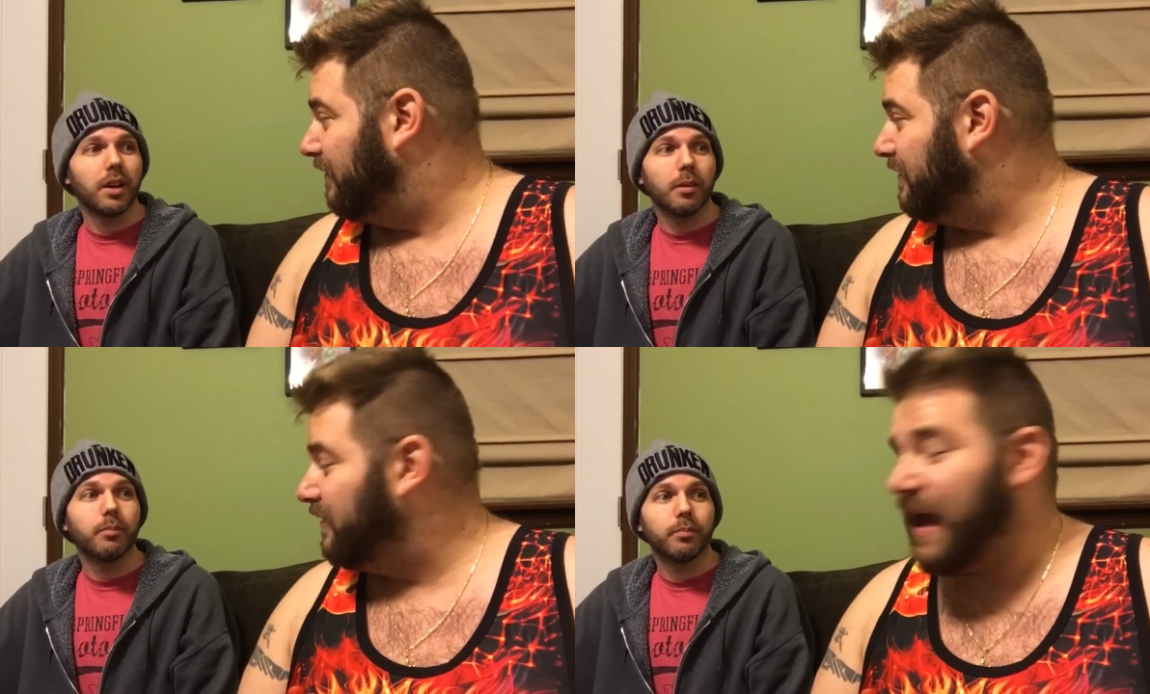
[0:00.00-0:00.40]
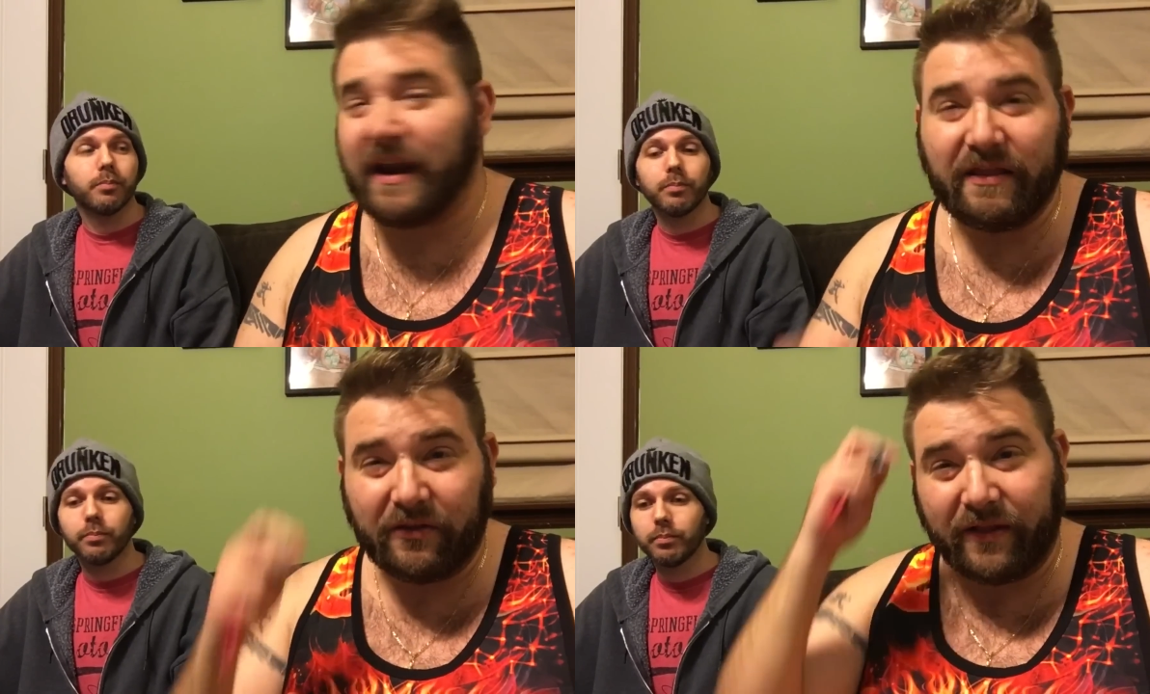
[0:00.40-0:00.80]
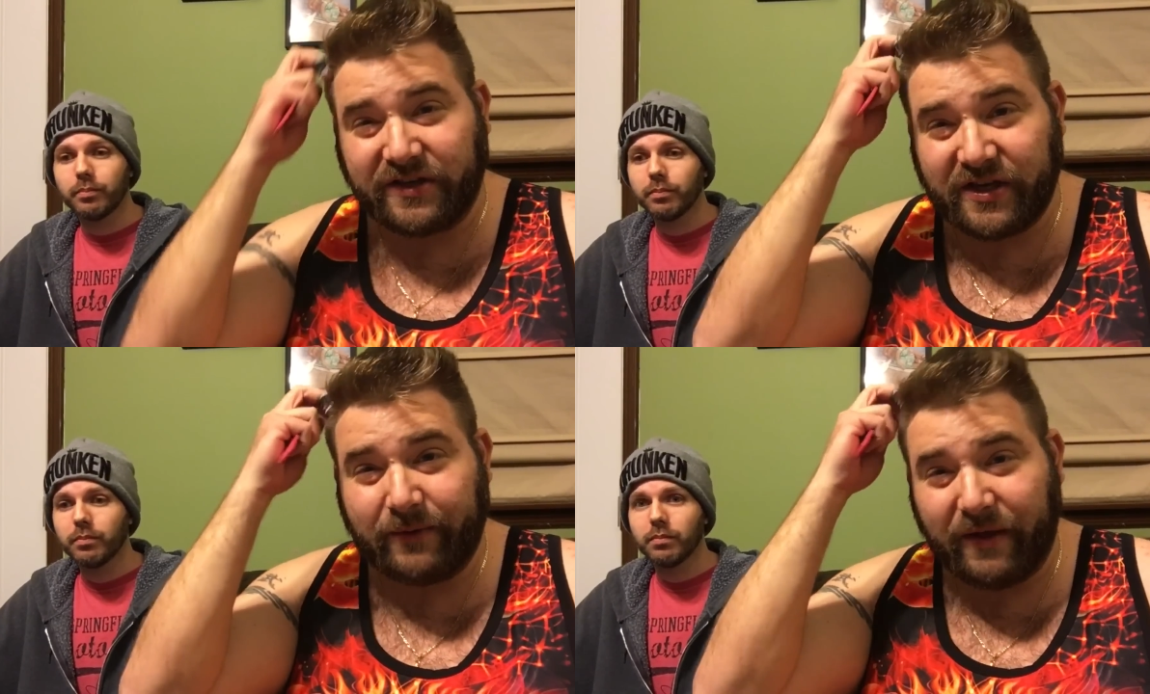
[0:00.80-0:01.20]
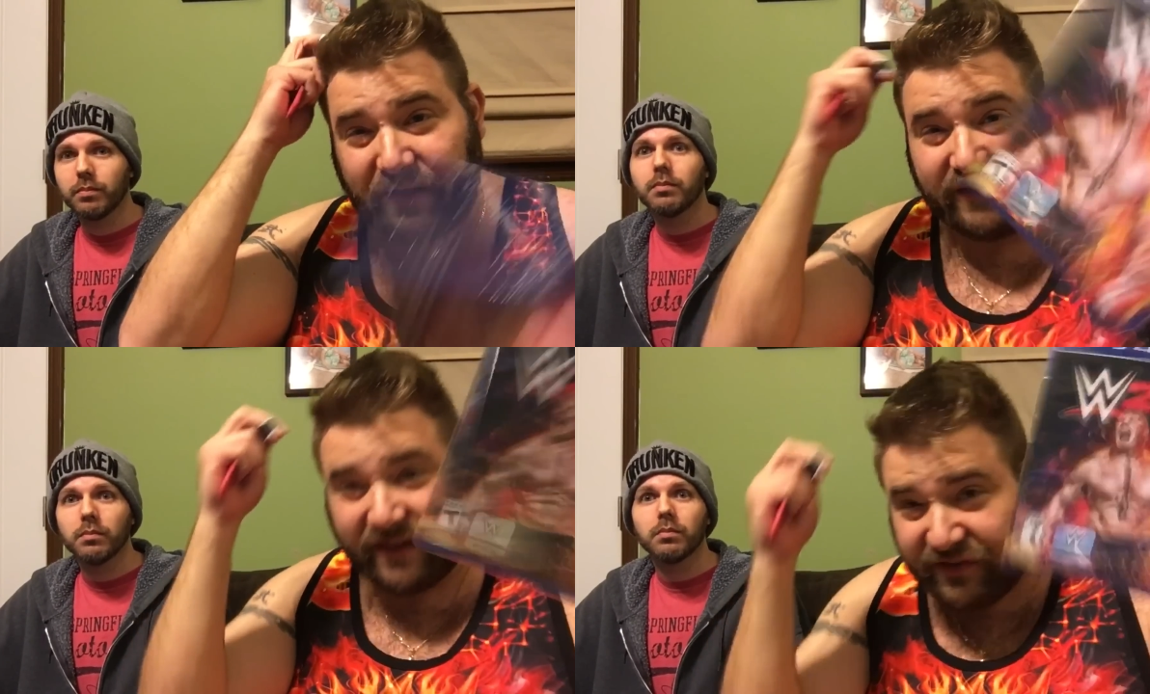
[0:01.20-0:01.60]
Speaker 1: Yeah. You can, and they'll let you get away
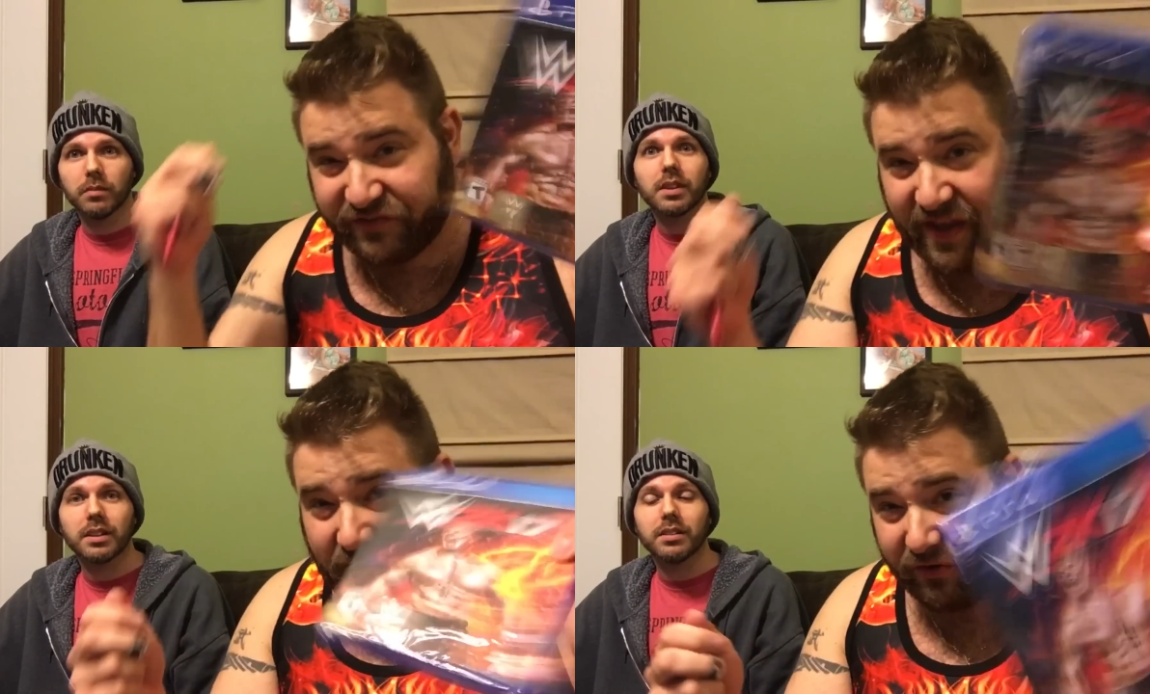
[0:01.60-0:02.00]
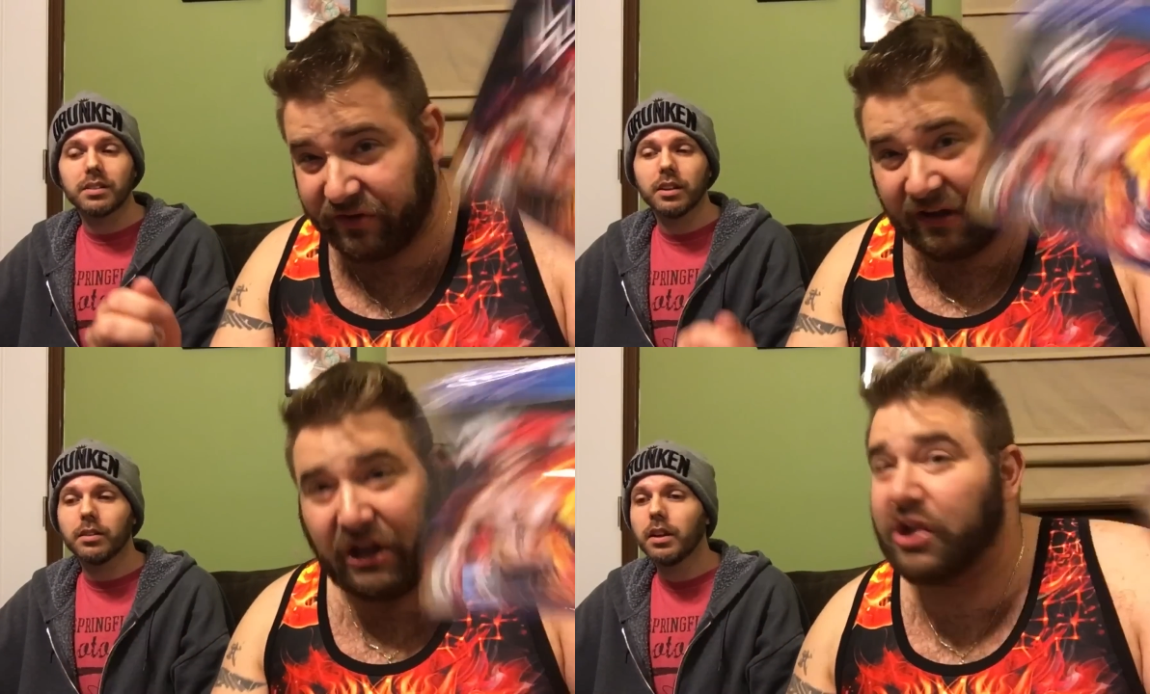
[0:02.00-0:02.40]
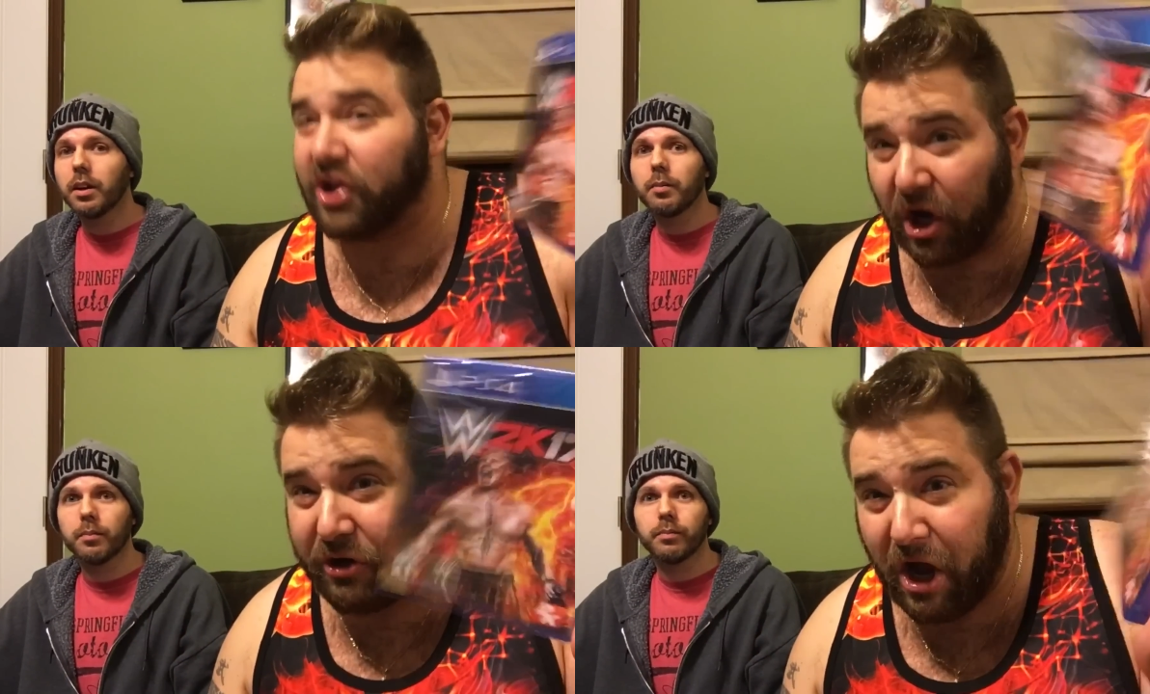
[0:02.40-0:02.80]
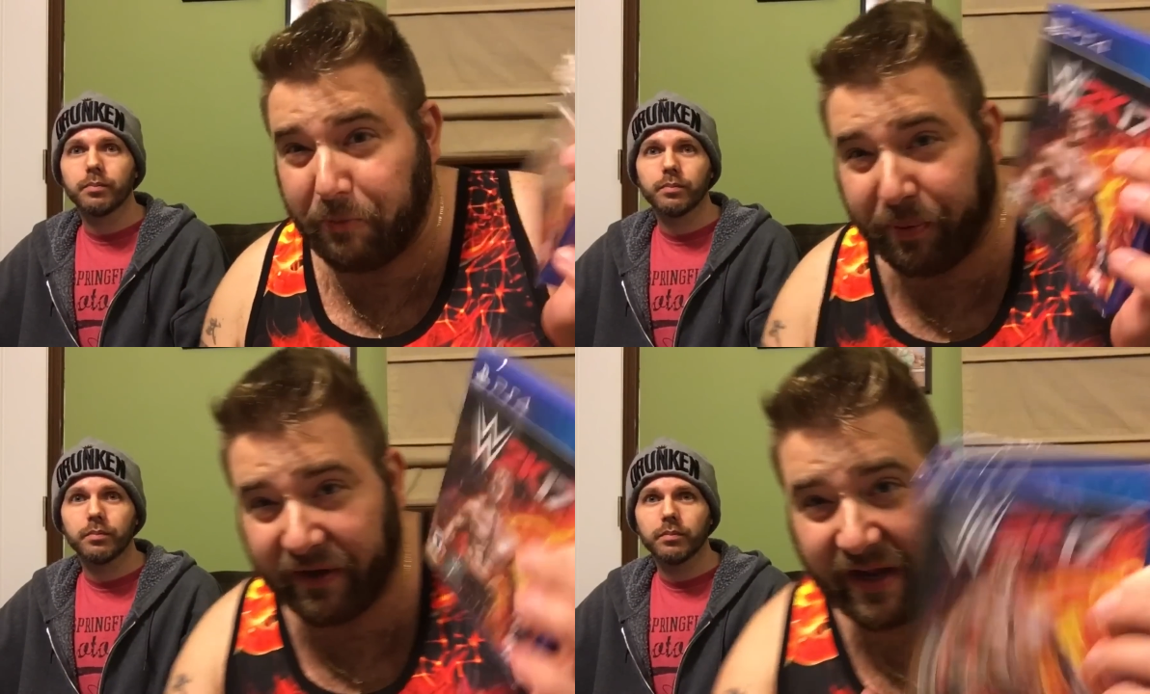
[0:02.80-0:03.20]
with it because it's sealed. It's sealed yeah. Don't
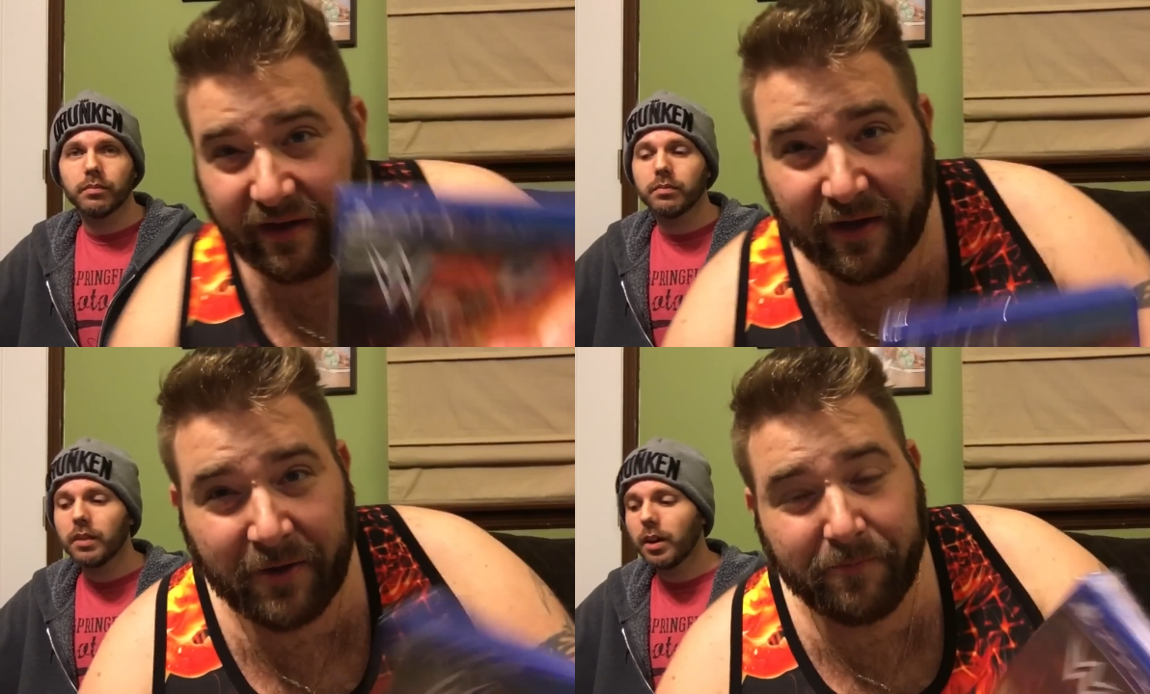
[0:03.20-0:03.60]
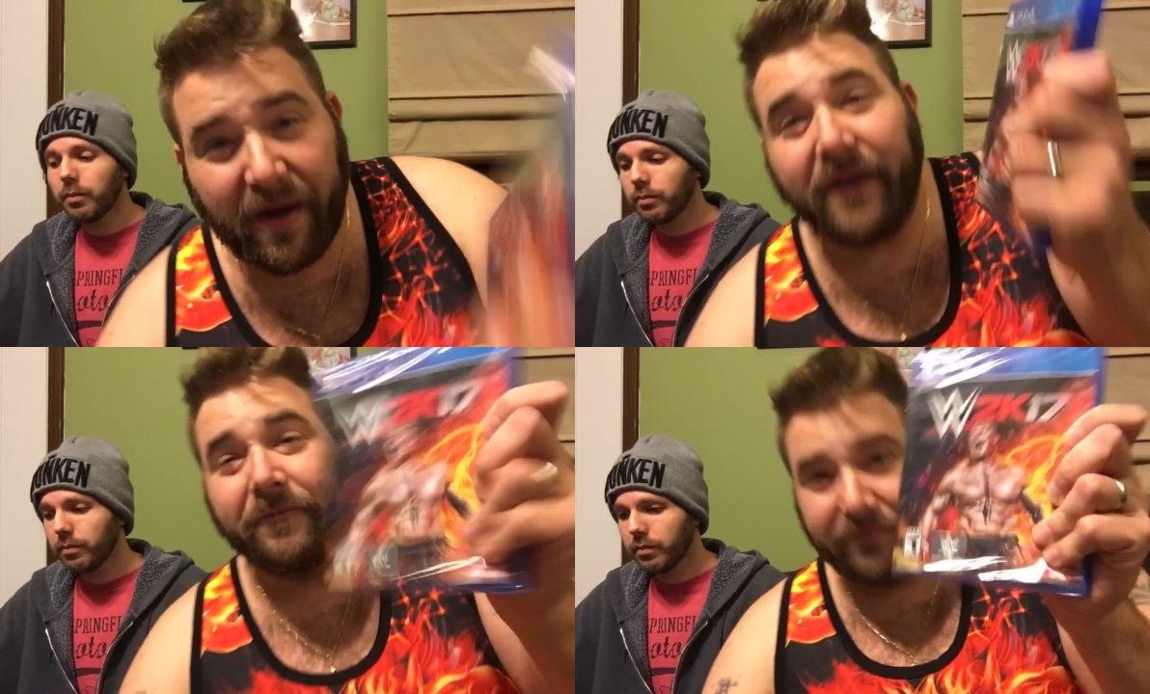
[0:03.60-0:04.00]
open it. Yeah. But